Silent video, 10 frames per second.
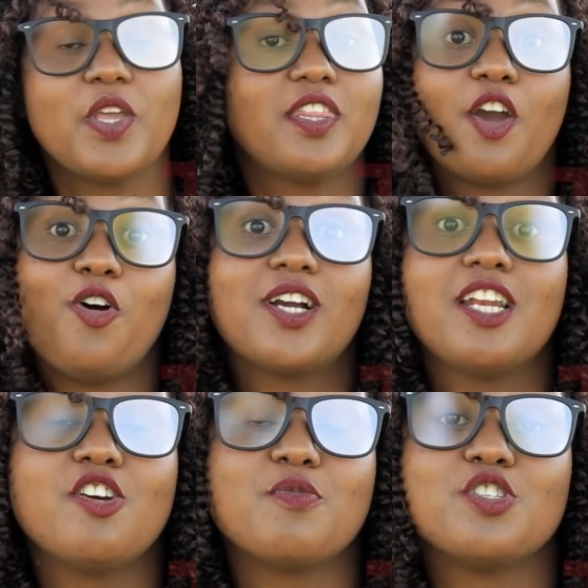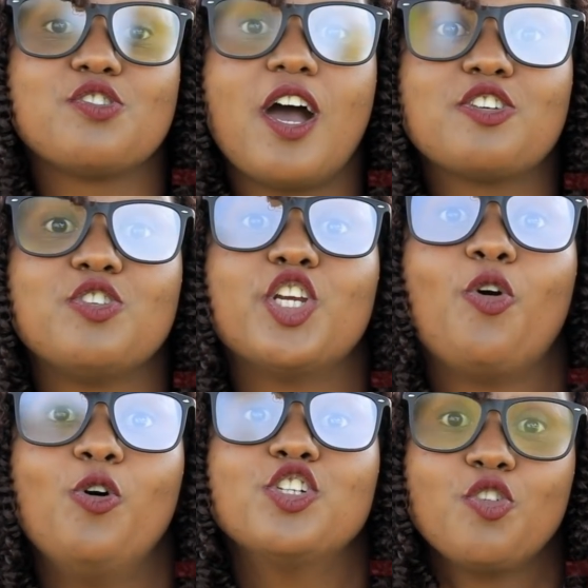They got clearance to actually
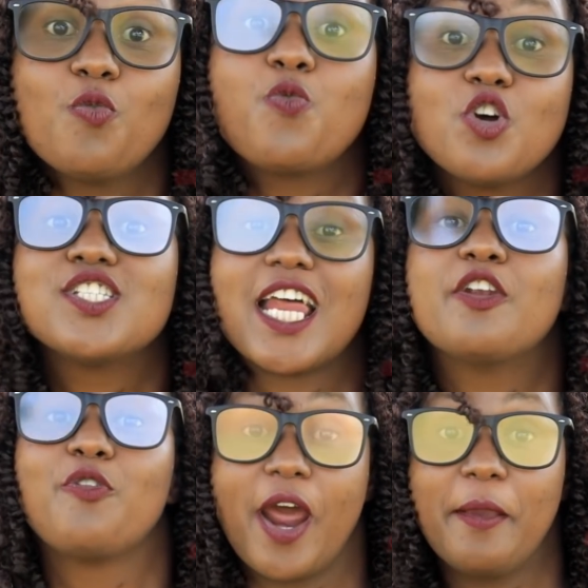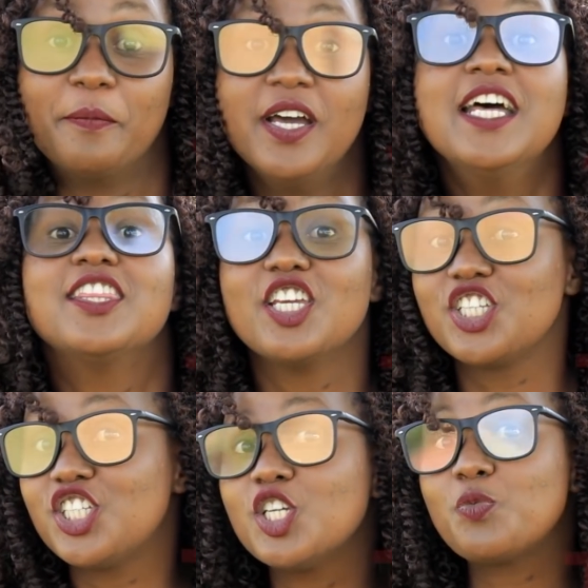hold Rust and Rhyme. The
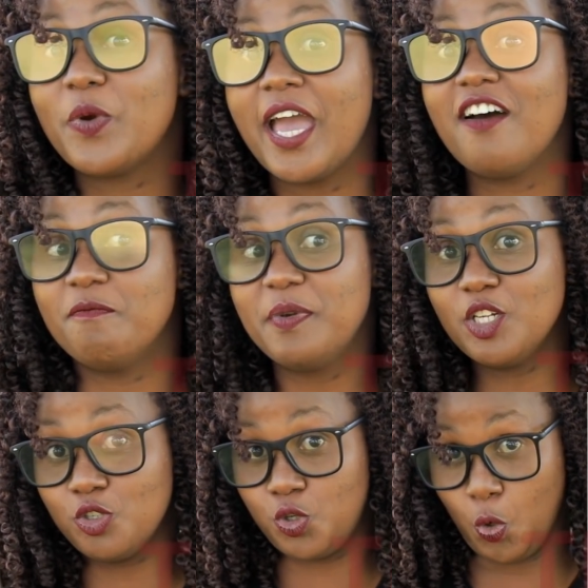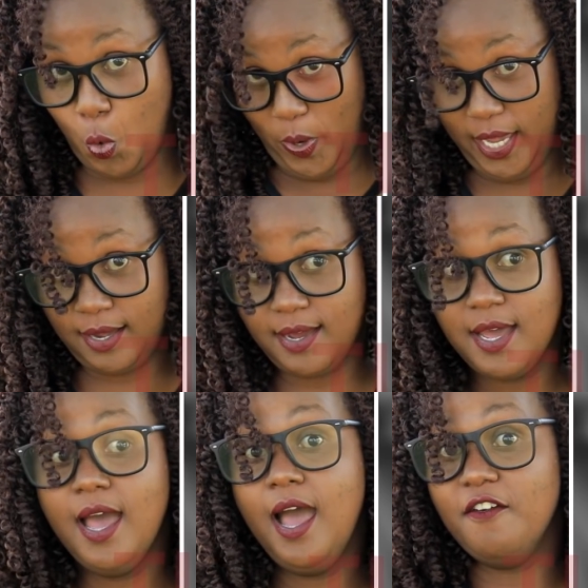shit we have been doing
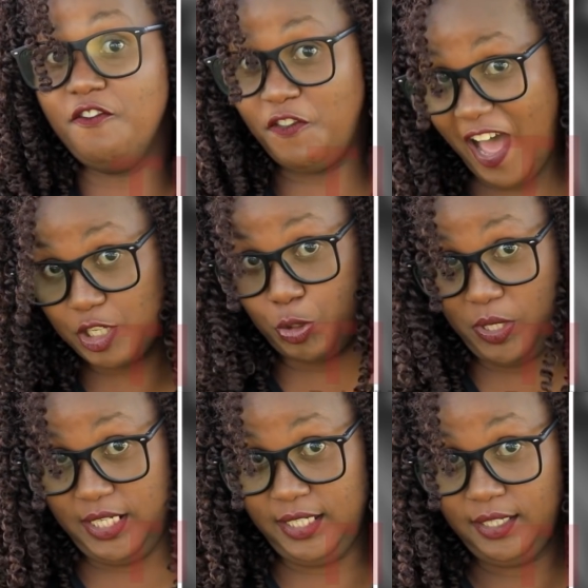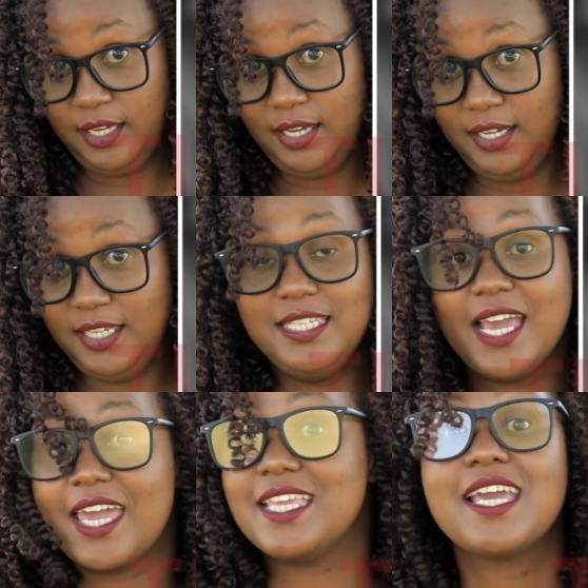virtually.
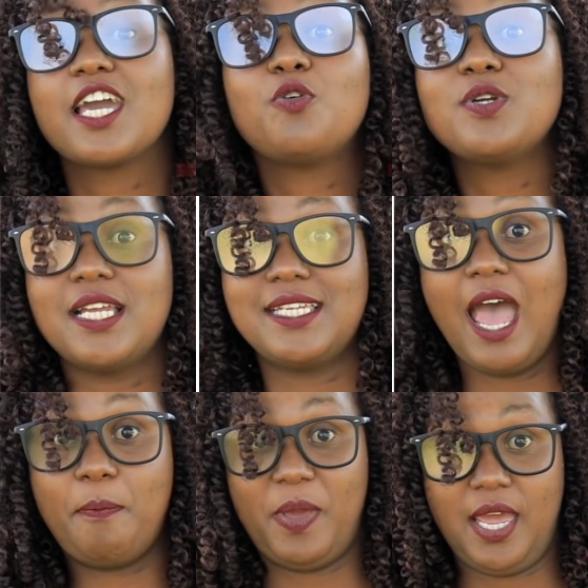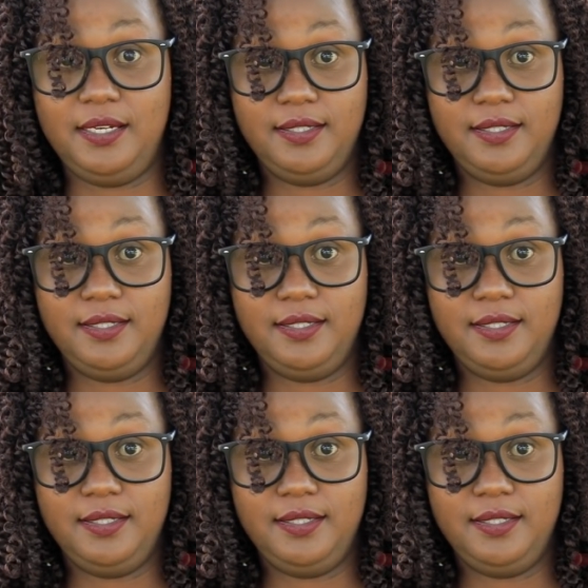Nyege couldn't happen,